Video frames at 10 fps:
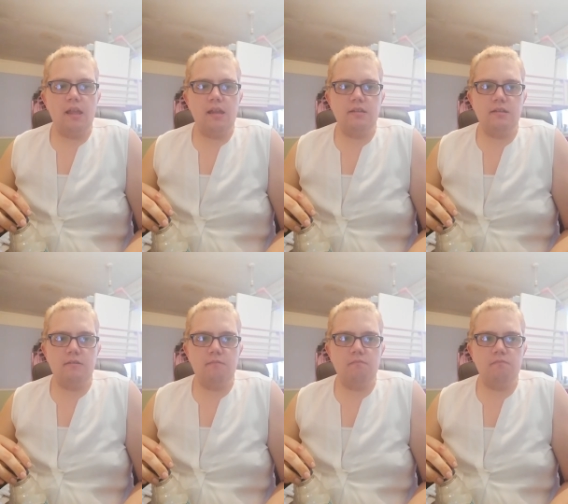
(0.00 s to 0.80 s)
and
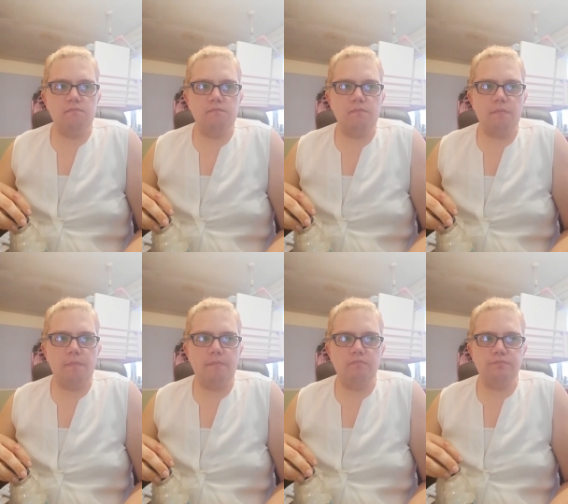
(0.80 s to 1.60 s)
um,
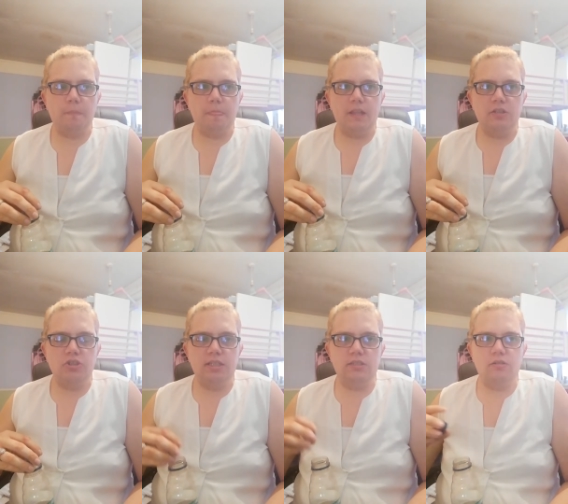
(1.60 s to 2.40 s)

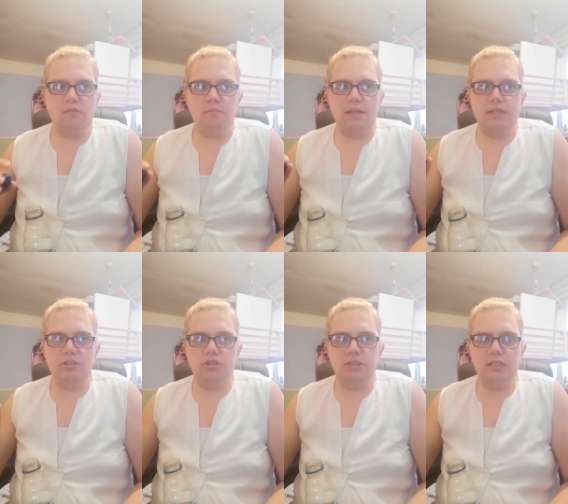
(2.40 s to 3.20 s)
she told me
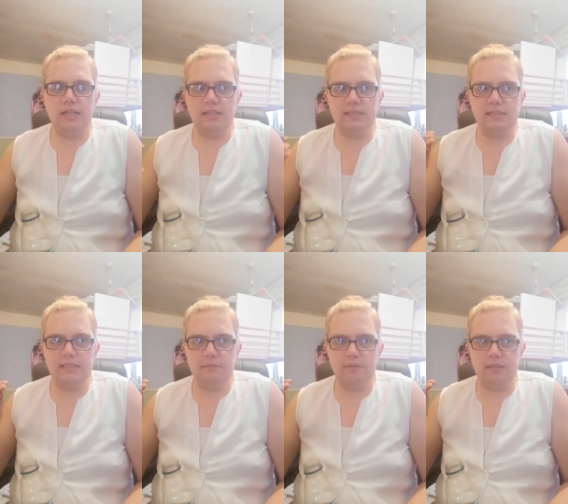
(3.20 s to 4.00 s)
she'd like to see
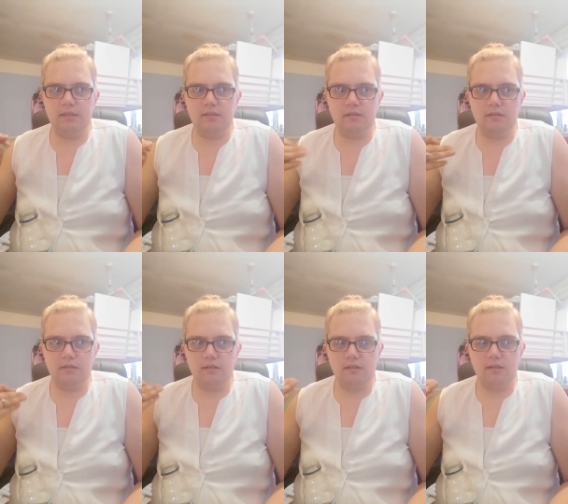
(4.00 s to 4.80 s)
me.
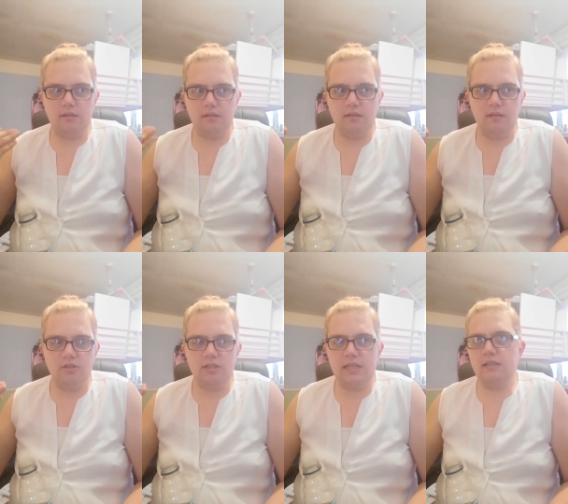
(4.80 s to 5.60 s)

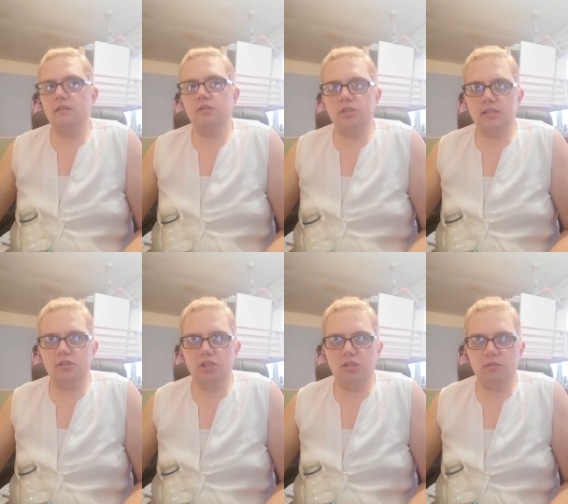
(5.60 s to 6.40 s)
She says she
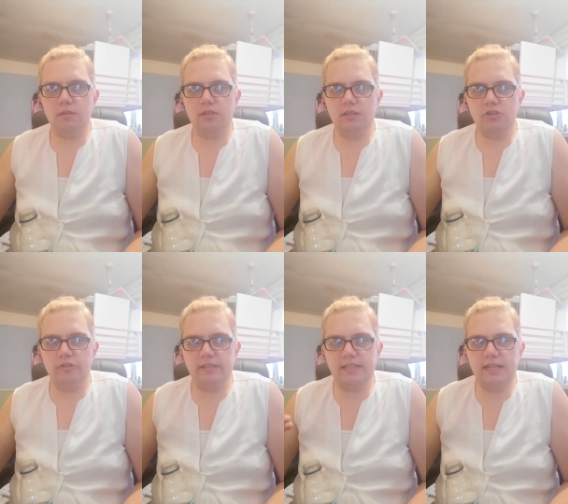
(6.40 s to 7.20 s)
she told me she, your
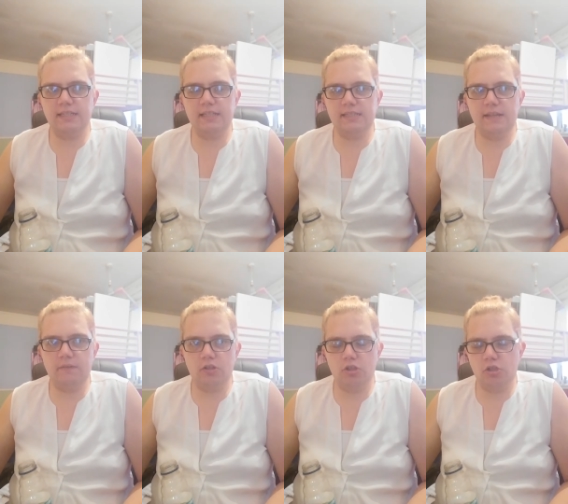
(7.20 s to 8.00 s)
anxiety is never
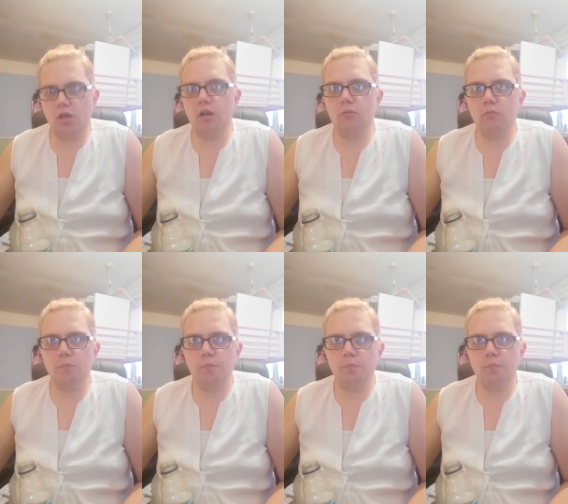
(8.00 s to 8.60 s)
gonna go.